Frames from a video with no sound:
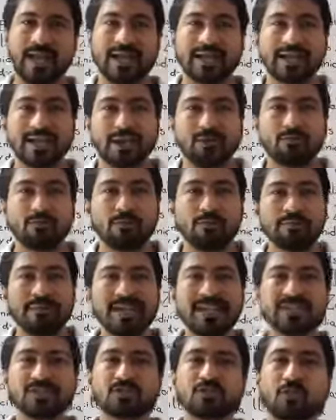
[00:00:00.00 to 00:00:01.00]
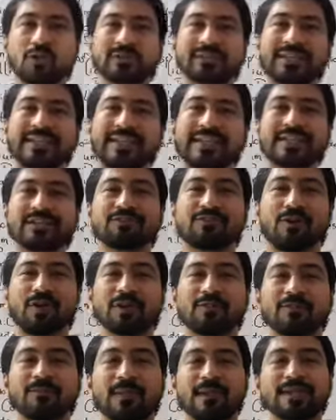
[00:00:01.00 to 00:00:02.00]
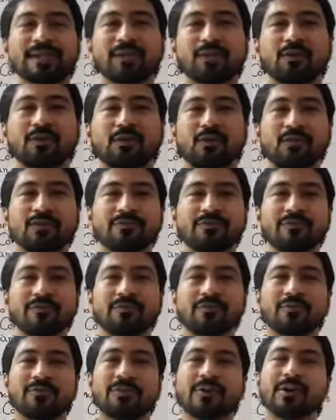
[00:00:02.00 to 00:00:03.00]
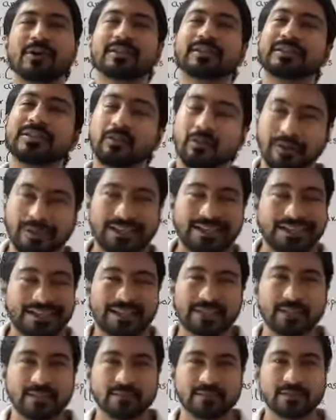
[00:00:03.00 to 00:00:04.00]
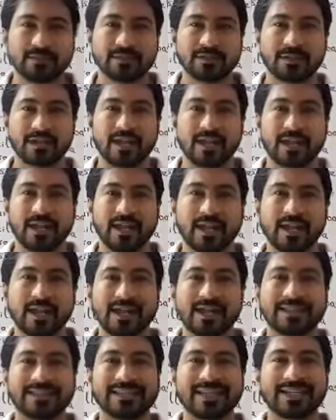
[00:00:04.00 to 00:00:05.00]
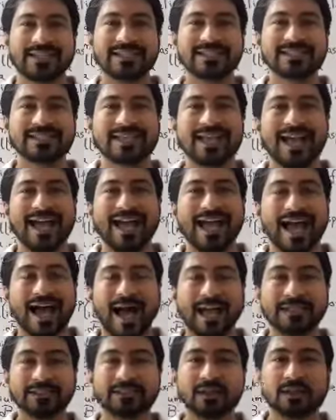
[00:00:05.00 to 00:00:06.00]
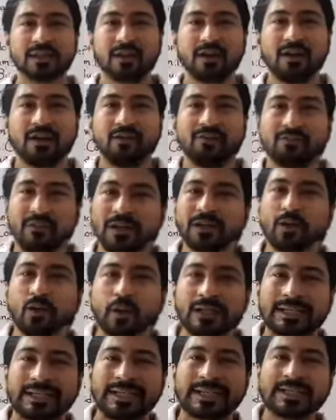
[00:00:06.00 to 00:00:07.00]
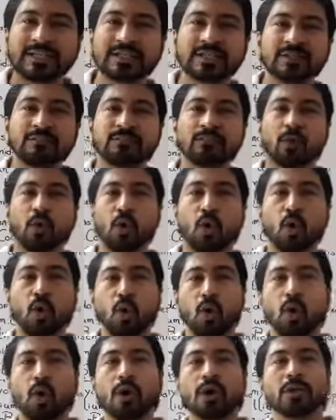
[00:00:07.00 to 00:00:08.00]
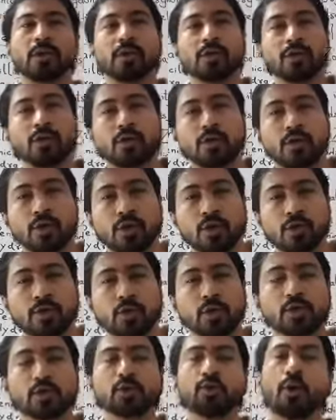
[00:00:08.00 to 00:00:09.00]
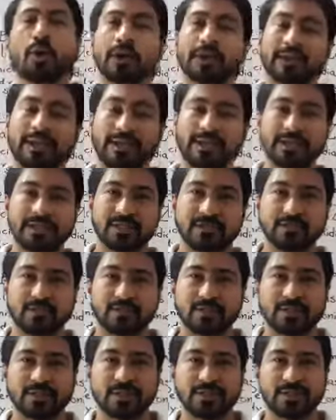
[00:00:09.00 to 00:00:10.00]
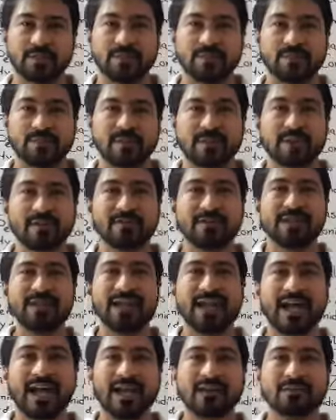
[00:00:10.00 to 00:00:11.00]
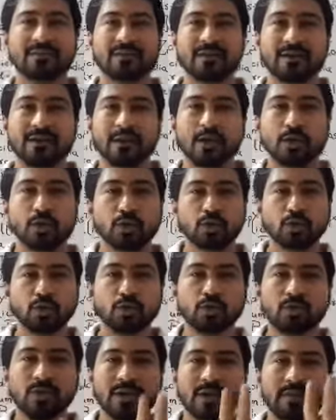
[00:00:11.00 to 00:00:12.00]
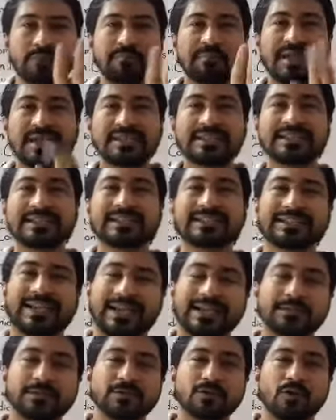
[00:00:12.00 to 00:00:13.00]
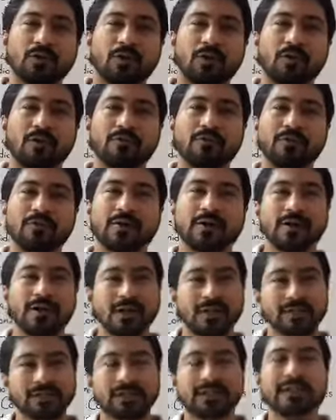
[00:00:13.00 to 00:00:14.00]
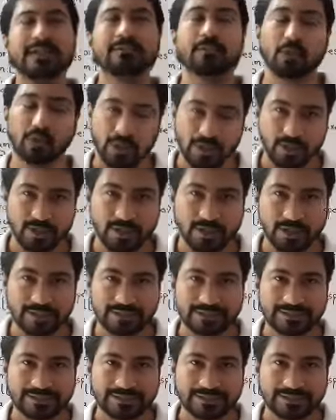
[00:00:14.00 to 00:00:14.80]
Now, based on the involvement of the organisms, that is either one organism or two organisms, we have two basic types of the reproduction,